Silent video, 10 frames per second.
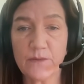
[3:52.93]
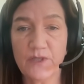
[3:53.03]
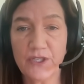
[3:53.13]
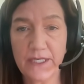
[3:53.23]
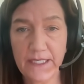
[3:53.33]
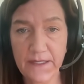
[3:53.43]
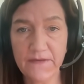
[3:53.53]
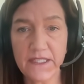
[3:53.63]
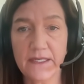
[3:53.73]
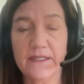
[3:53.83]
which
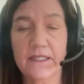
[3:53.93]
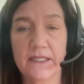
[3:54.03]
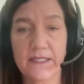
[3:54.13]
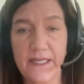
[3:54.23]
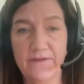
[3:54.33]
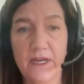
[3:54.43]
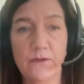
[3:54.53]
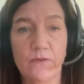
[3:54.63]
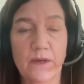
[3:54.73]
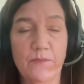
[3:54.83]
gives us the
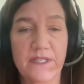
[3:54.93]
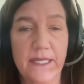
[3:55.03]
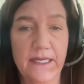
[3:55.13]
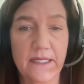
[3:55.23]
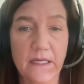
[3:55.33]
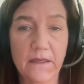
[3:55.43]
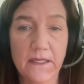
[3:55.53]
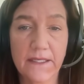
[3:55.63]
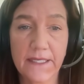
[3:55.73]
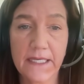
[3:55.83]
73%
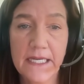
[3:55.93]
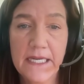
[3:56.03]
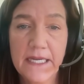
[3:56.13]
decline,